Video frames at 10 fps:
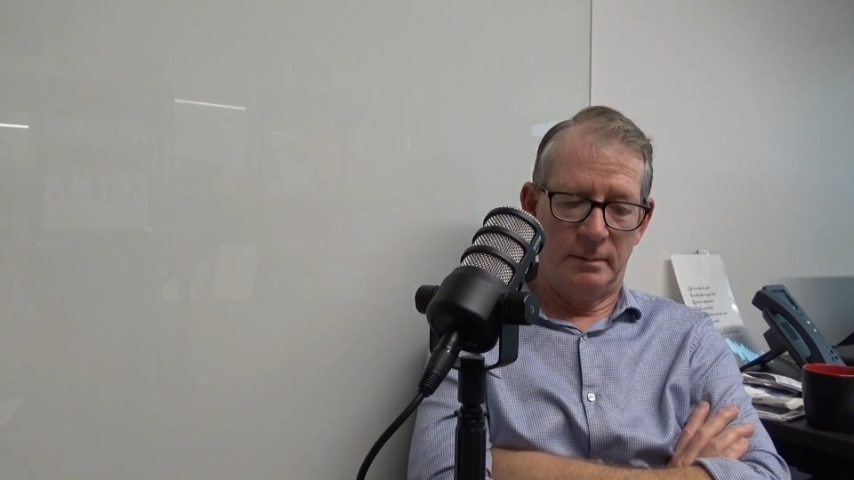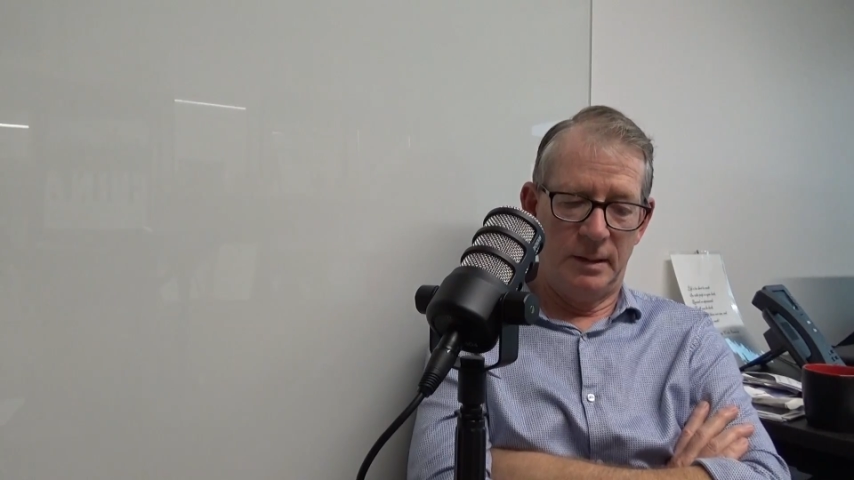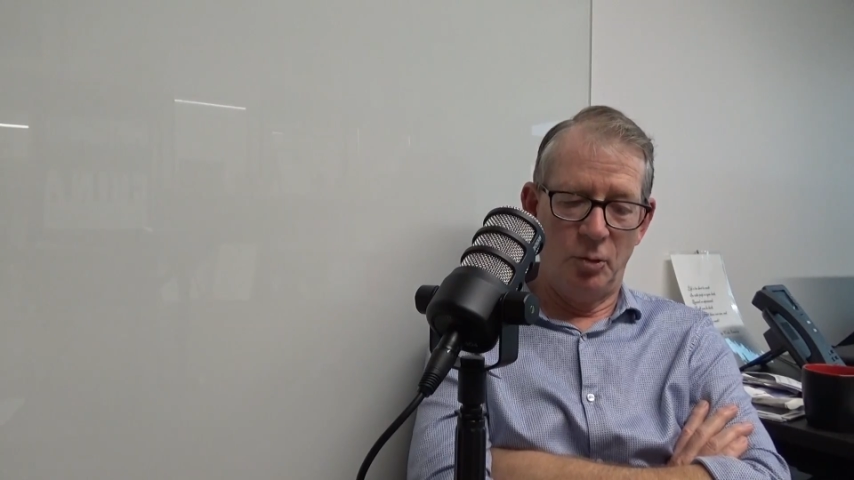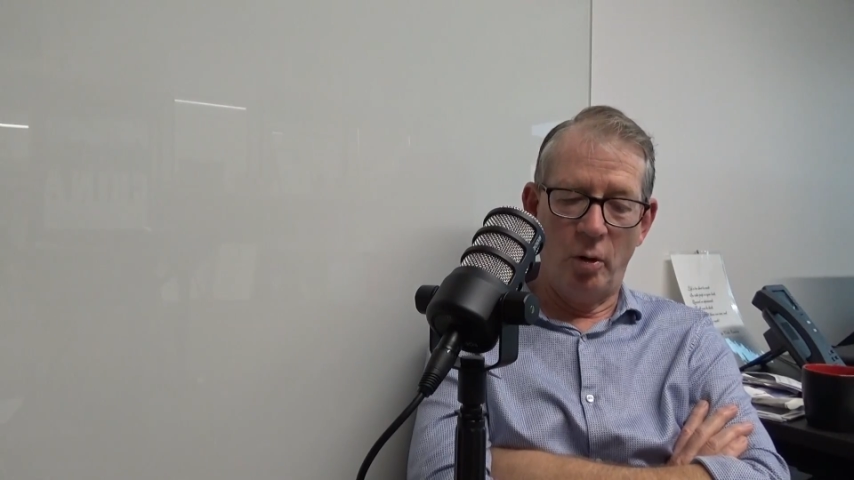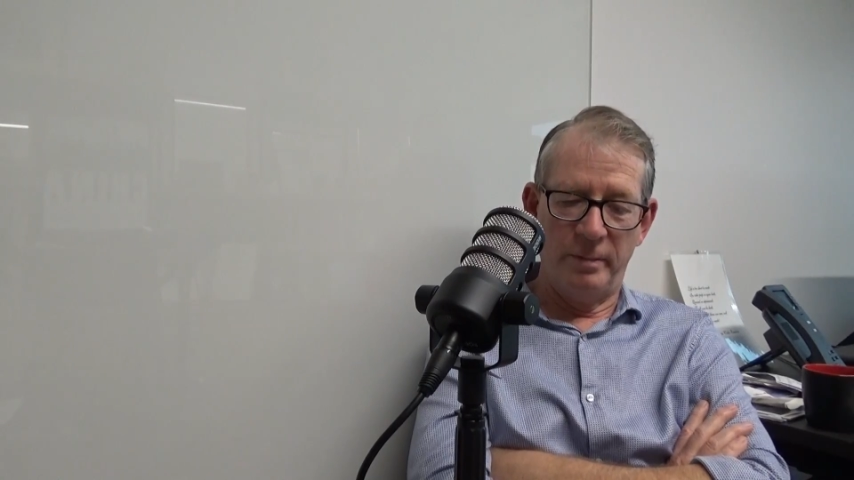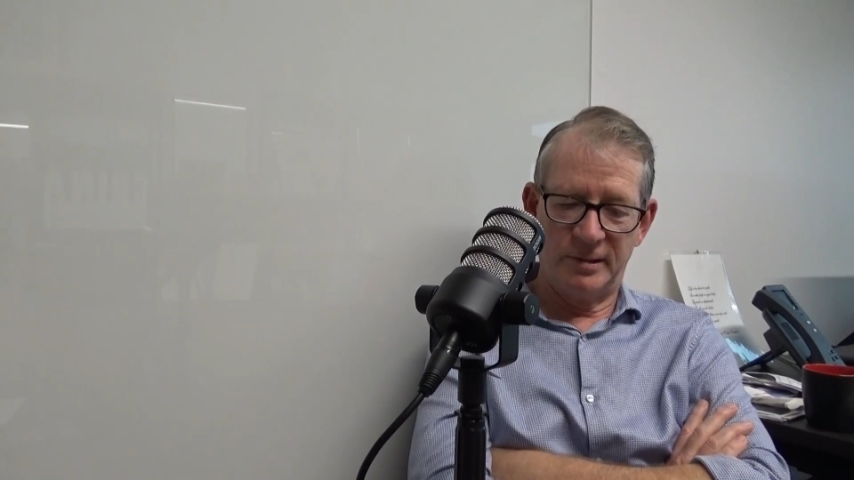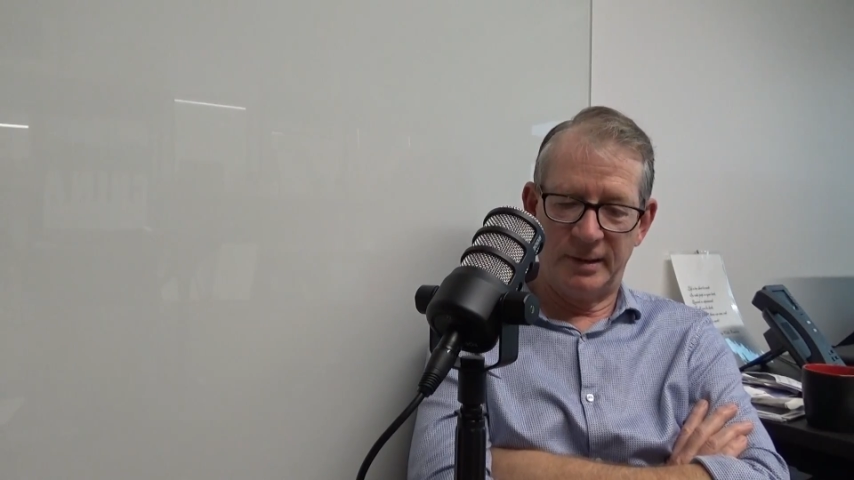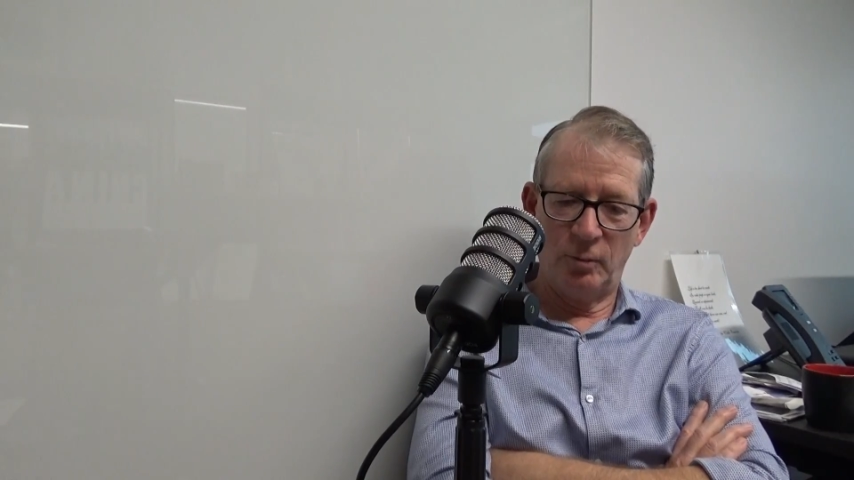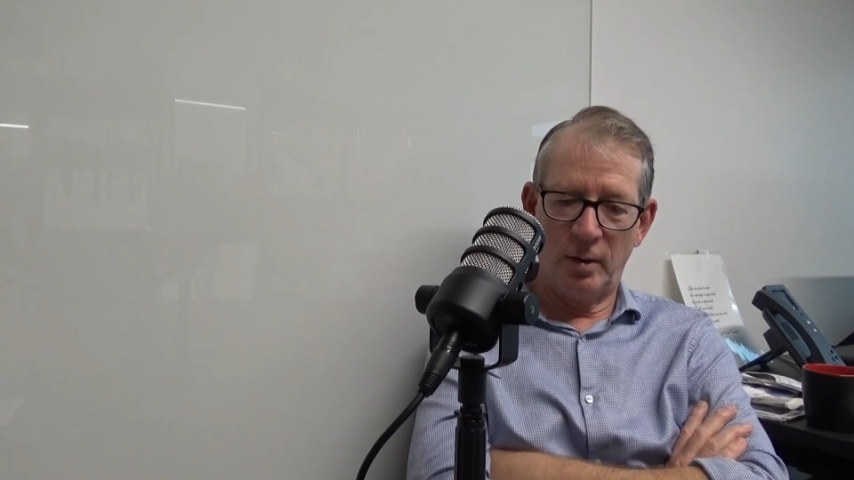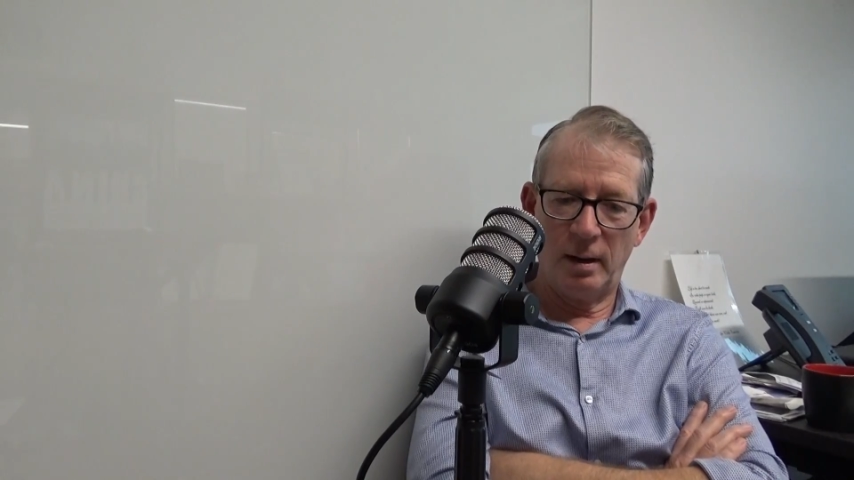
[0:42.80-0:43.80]

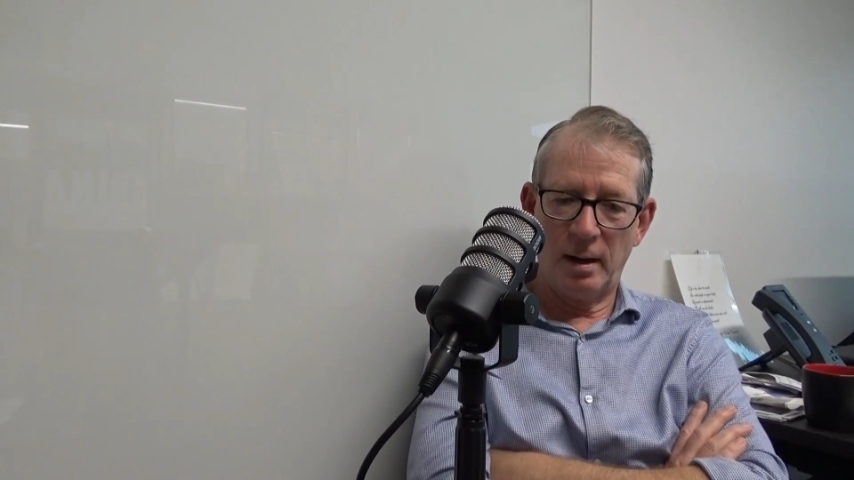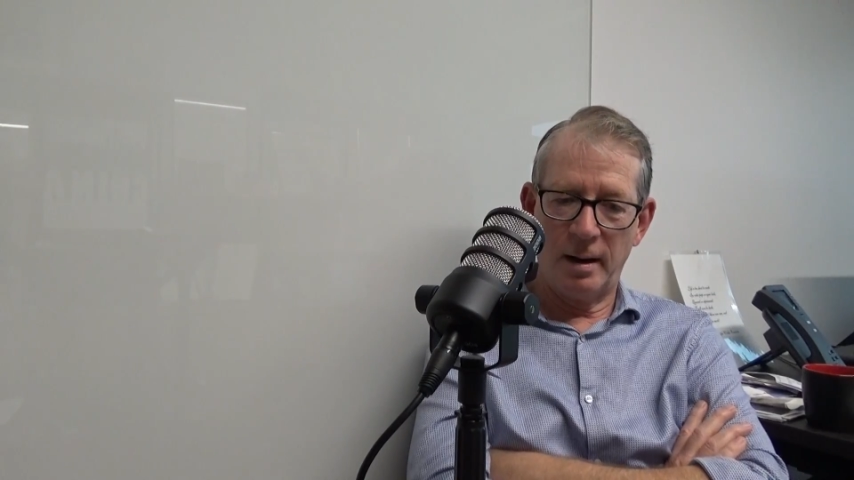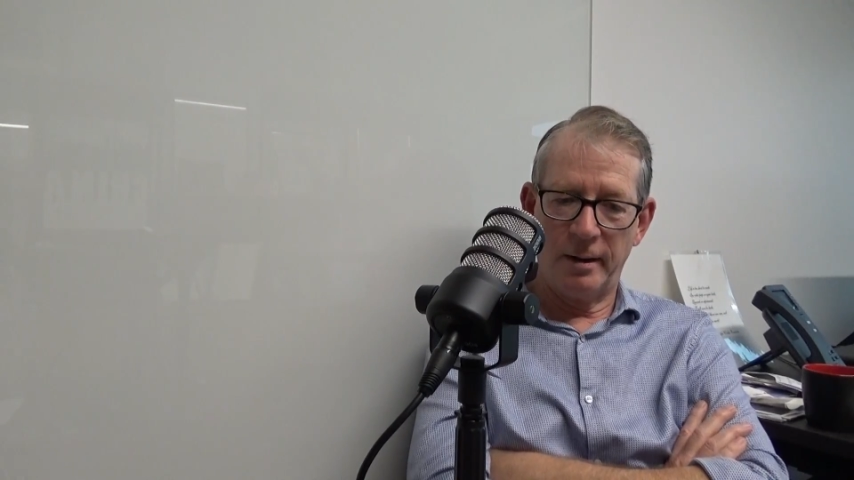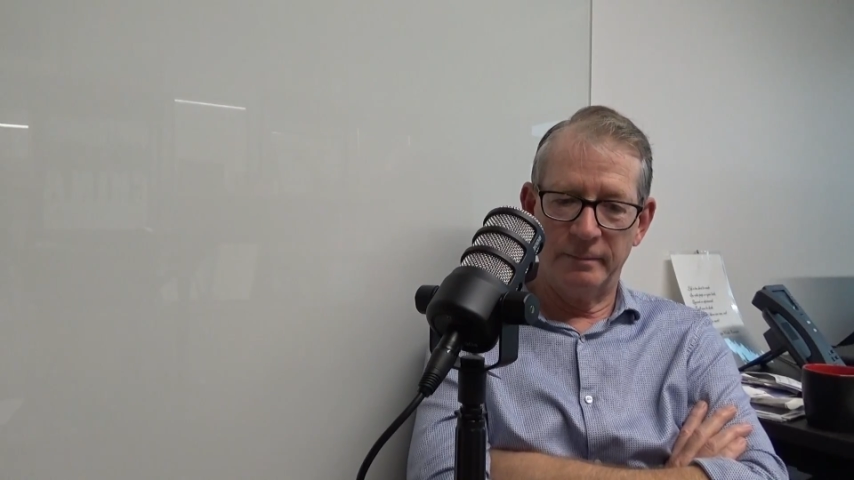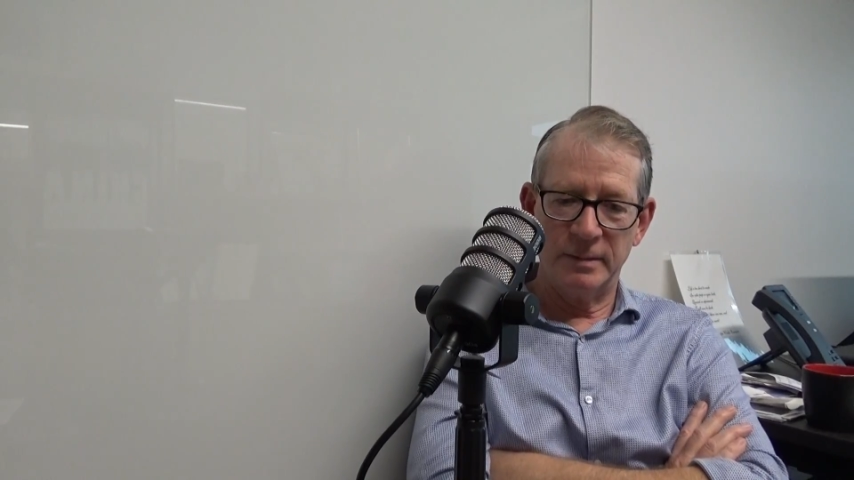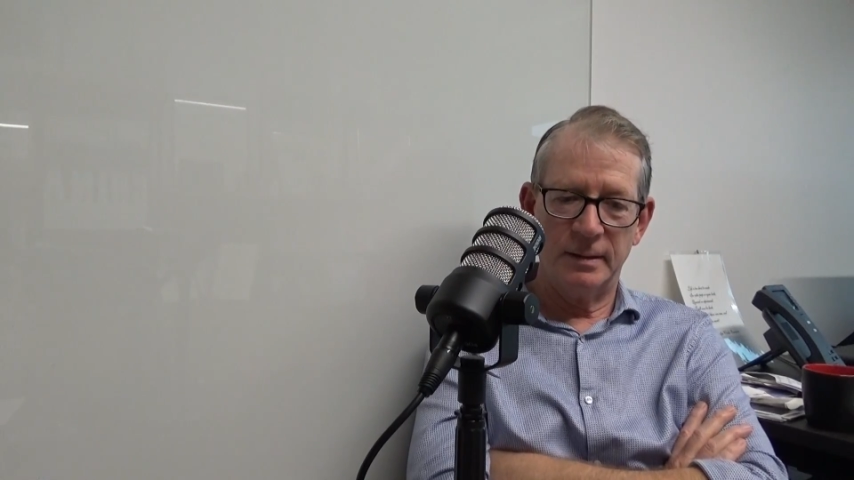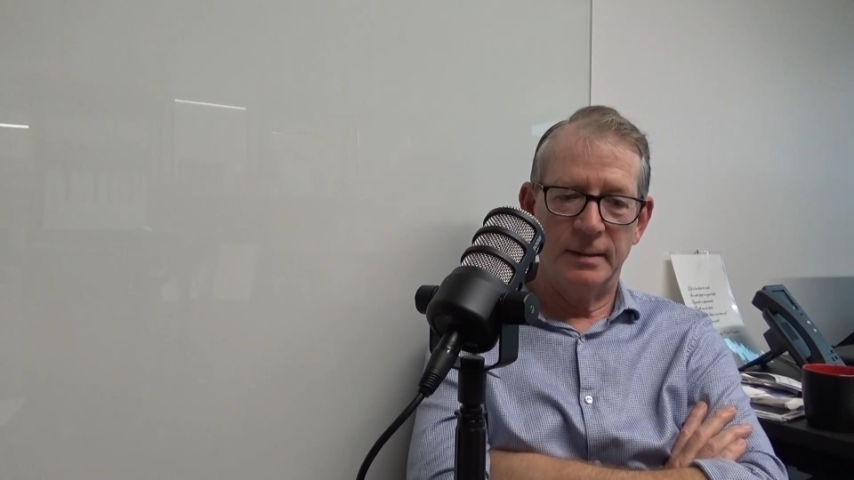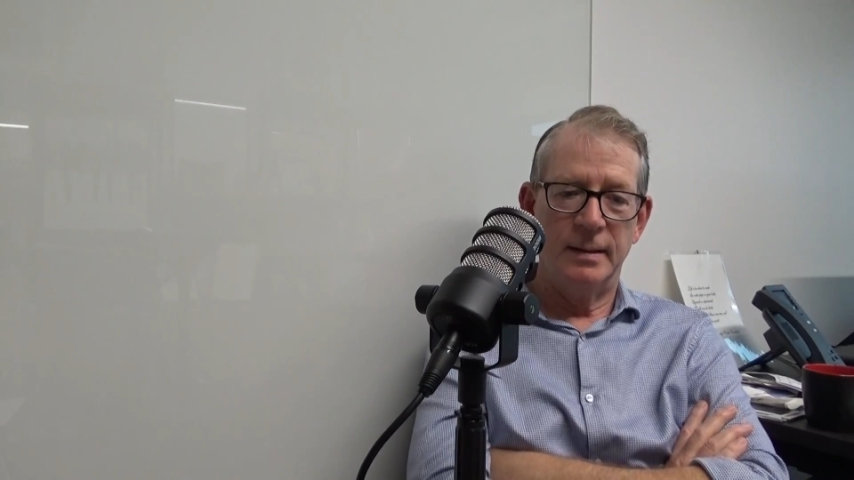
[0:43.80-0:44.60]
enormously well armed,